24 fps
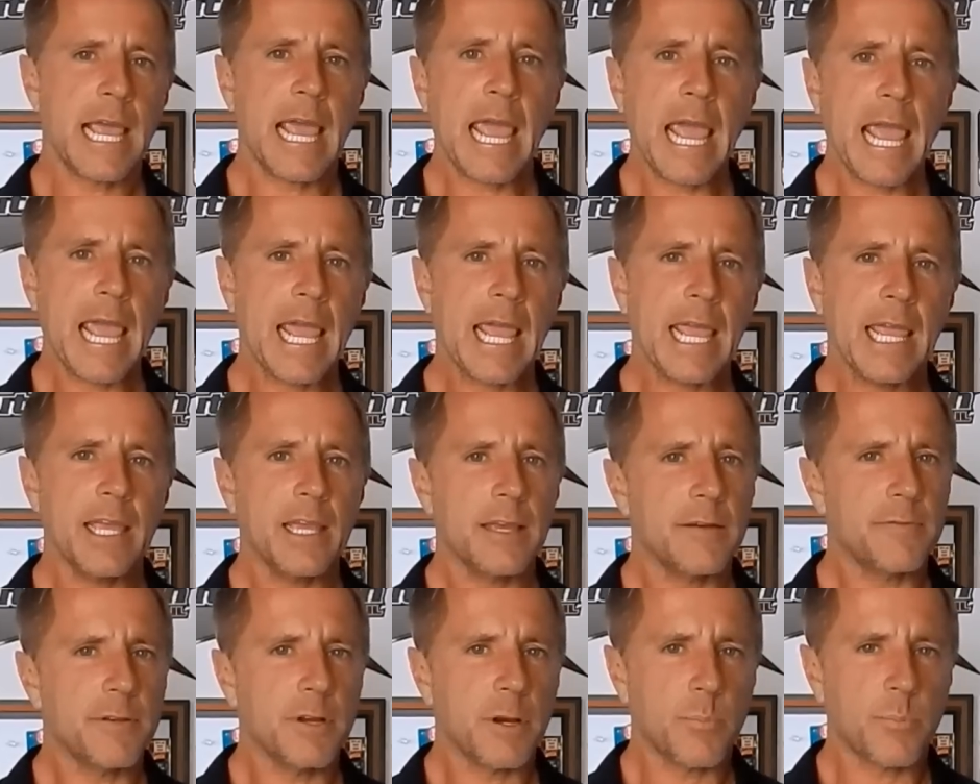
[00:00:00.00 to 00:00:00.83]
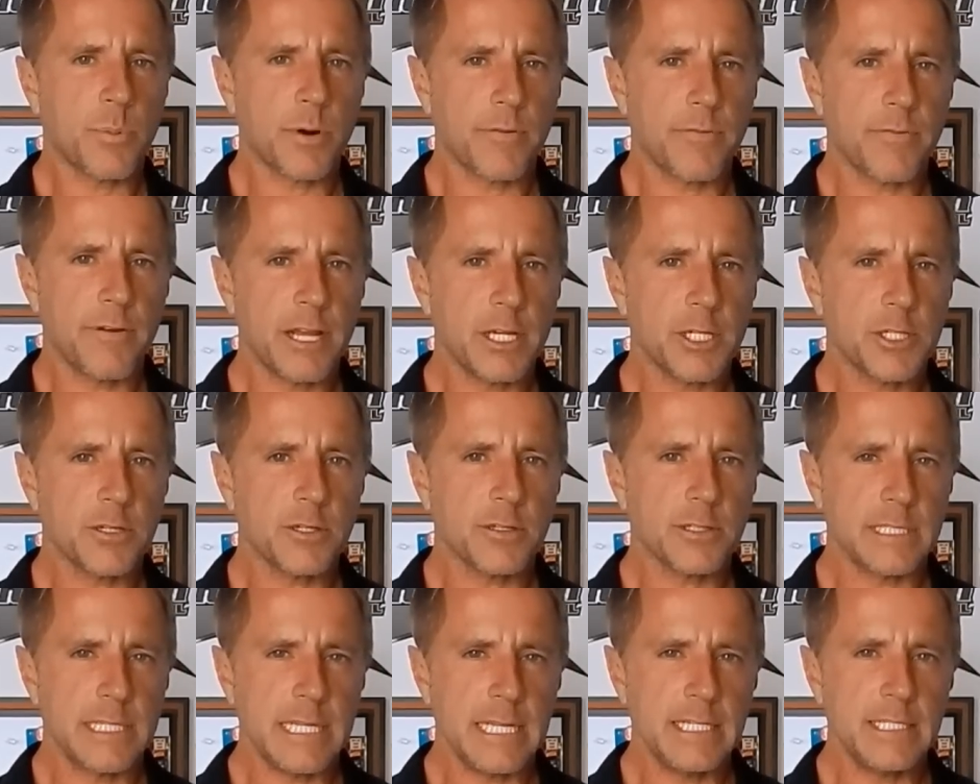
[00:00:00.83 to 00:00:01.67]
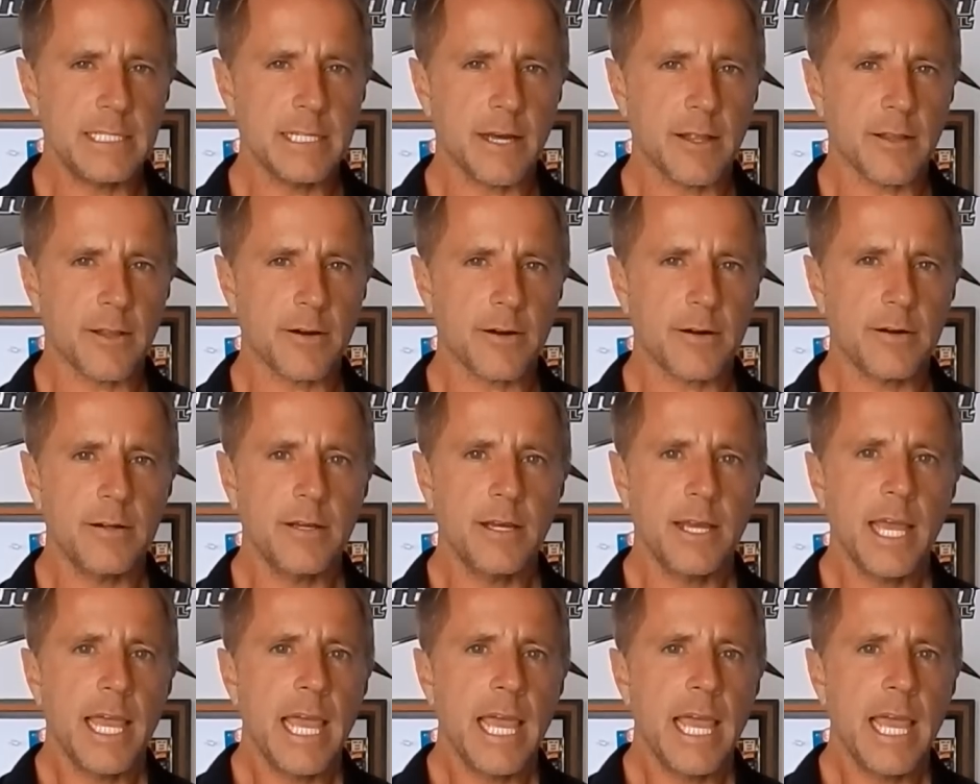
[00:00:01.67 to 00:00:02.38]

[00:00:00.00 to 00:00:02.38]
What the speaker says: A, if you're a professional detailer,